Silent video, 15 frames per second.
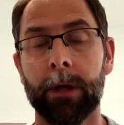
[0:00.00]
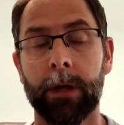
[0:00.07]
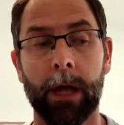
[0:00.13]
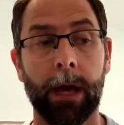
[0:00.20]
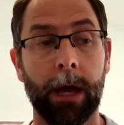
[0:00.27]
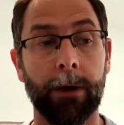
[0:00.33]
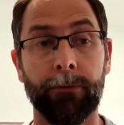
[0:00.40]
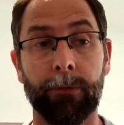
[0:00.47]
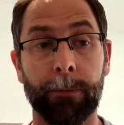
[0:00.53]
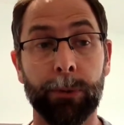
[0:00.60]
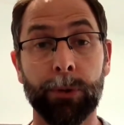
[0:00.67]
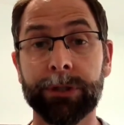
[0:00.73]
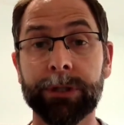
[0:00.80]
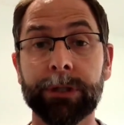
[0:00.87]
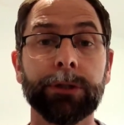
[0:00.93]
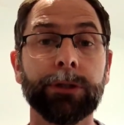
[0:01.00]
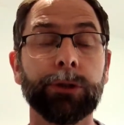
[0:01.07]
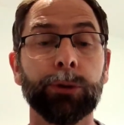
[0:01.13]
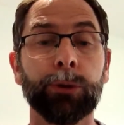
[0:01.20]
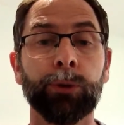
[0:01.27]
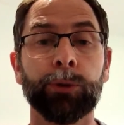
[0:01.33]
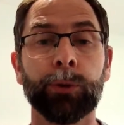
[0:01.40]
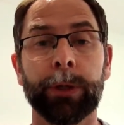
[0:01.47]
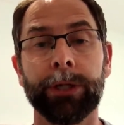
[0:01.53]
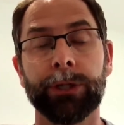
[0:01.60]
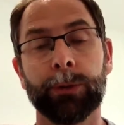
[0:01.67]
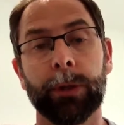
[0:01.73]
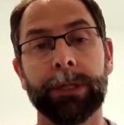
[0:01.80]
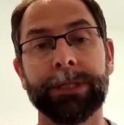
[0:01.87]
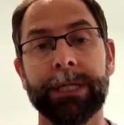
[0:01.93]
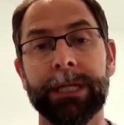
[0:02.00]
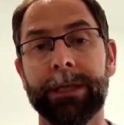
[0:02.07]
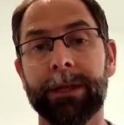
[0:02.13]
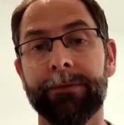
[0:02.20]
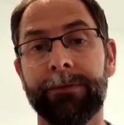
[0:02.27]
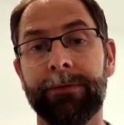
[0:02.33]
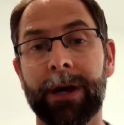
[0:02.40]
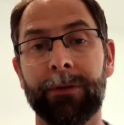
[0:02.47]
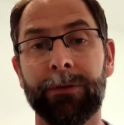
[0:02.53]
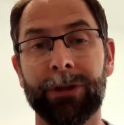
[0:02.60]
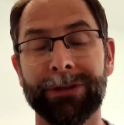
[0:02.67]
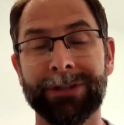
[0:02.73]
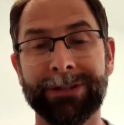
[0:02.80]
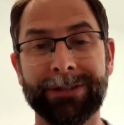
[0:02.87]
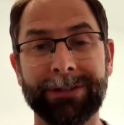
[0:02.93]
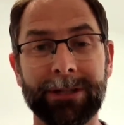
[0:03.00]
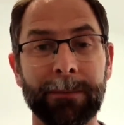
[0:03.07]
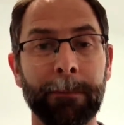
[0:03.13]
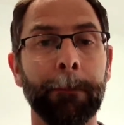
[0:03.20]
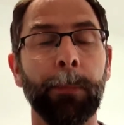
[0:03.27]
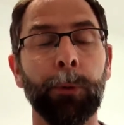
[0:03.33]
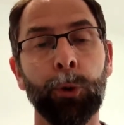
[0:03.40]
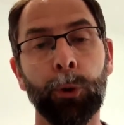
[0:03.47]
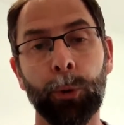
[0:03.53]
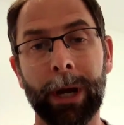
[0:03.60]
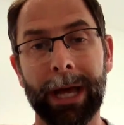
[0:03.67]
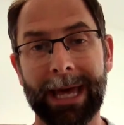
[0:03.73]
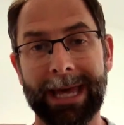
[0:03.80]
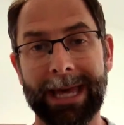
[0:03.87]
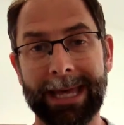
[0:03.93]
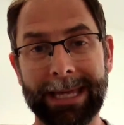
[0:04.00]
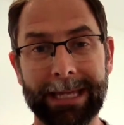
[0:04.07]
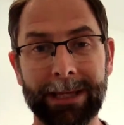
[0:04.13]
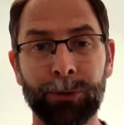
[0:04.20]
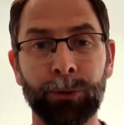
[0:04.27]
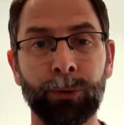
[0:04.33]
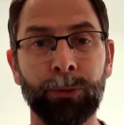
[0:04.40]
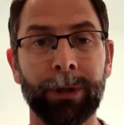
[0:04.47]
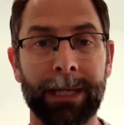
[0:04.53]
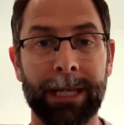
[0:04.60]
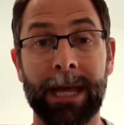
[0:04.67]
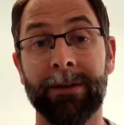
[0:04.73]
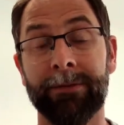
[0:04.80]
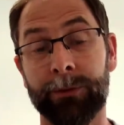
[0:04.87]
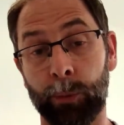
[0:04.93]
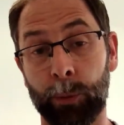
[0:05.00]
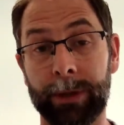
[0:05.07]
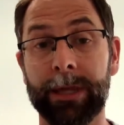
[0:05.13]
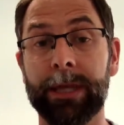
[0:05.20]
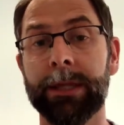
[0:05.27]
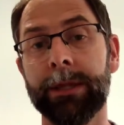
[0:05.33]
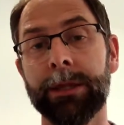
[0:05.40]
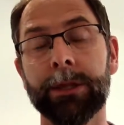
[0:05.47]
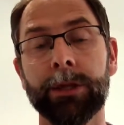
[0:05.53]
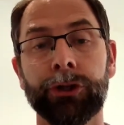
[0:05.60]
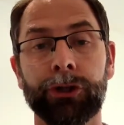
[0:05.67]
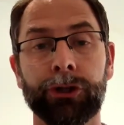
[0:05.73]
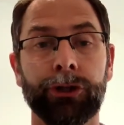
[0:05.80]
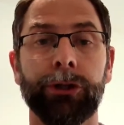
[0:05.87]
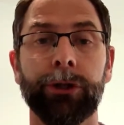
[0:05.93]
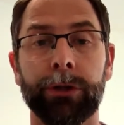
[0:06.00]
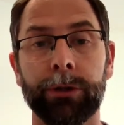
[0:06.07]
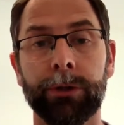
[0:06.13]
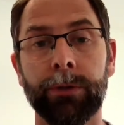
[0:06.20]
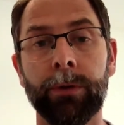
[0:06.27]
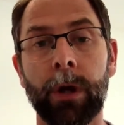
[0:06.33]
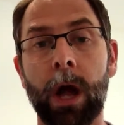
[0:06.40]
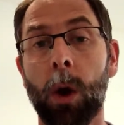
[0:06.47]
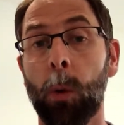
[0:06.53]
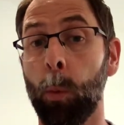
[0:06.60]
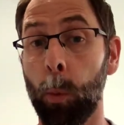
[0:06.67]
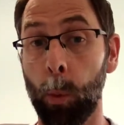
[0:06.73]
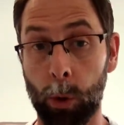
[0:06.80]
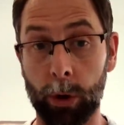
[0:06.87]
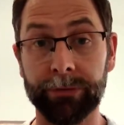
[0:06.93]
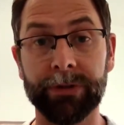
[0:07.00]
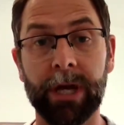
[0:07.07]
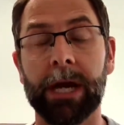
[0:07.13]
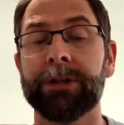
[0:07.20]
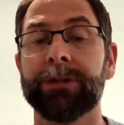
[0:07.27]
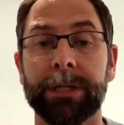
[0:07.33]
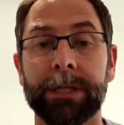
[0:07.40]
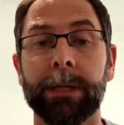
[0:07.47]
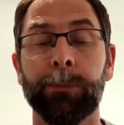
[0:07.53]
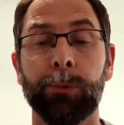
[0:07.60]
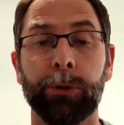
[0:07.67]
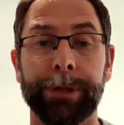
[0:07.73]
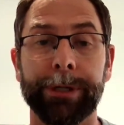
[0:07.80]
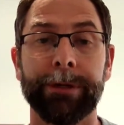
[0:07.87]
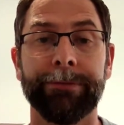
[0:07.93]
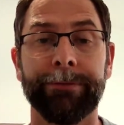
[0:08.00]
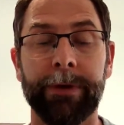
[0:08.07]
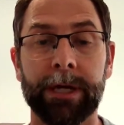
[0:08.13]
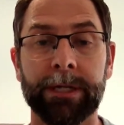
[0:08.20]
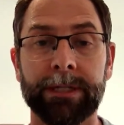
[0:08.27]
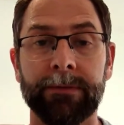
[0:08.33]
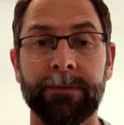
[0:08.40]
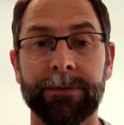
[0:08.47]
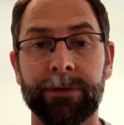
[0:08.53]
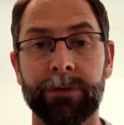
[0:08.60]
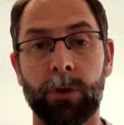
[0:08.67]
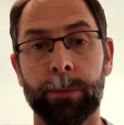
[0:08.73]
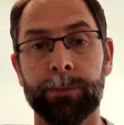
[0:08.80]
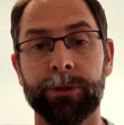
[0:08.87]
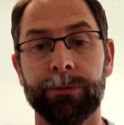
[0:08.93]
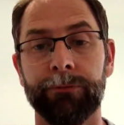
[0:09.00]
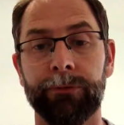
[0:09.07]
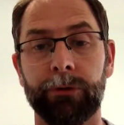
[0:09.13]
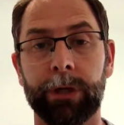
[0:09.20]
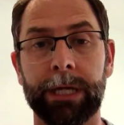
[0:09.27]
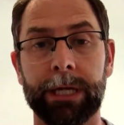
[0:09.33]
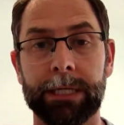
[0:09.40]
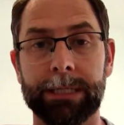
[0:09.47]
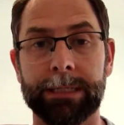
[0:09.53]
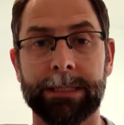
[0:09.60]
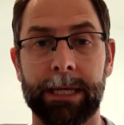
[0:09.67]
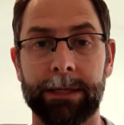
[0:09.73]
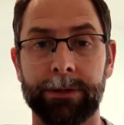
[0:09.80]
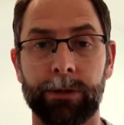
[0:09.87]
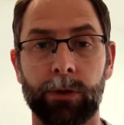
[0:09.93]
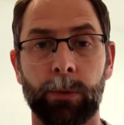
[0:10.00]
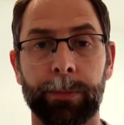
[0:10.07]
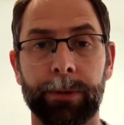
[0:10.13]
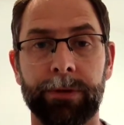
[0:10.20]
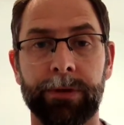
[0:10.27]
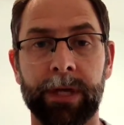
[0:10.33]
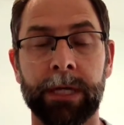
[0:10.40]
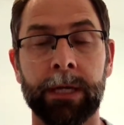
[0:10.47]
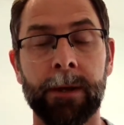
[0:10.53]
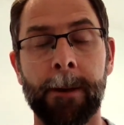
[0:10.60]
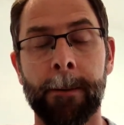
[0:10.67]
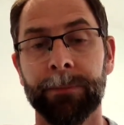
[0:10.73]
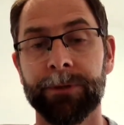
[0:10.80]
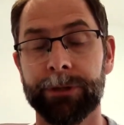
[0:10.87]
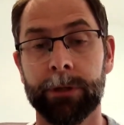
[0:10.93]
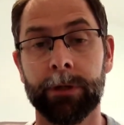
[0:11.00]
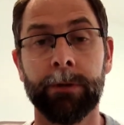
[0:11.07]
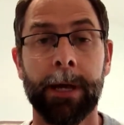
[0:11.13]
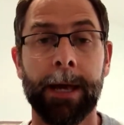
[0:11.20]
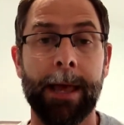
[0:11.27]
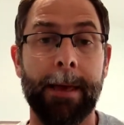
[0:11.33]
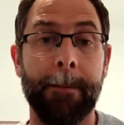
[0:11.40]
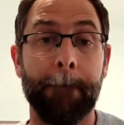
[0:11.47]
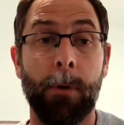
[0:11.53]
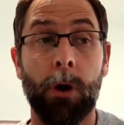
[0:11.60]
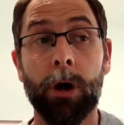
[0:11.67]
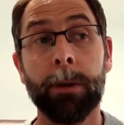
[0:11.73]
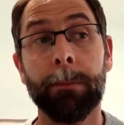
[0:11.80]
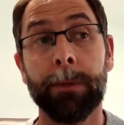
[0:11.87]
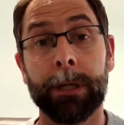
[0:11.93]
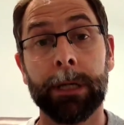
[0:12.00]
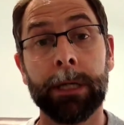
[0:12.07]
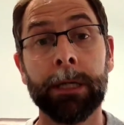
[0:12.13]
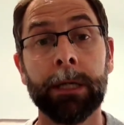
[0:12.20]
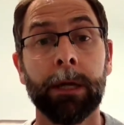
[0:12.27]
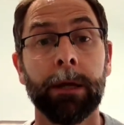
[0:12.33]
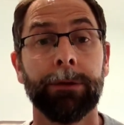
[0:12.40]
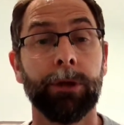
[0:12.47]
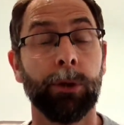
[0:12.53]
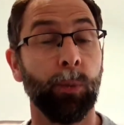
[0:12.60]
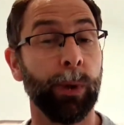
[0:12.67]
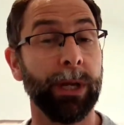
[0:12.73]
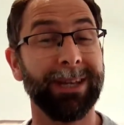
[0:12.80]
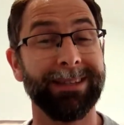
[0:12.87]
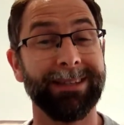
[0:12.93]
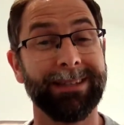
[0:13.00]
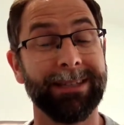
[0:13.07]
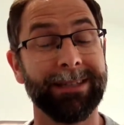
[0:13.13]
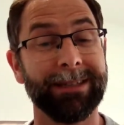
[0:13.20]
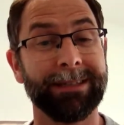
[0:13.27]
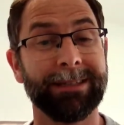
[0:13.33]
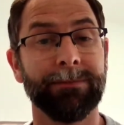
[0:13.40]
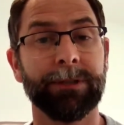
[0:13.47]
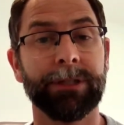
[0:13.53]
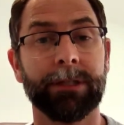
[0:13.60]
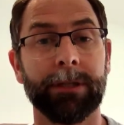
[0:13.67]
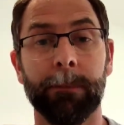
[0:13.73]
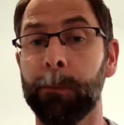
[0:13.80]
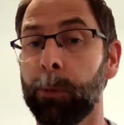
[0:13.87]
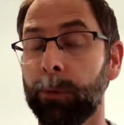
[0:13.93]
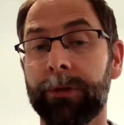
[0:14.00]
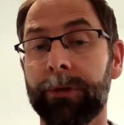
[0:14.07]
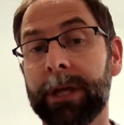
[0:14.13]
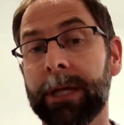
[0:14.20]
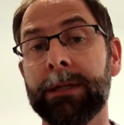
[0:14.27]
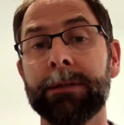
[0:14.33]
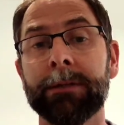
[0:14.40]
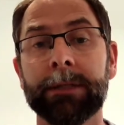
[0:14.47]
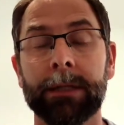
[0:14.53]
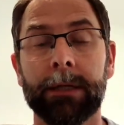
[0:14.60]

Rabusin et al. 2020, that found a simple heel lift within the shoe was actually pretty effective as an option for Achilles tendinopathy. So it might be that we consider some simple things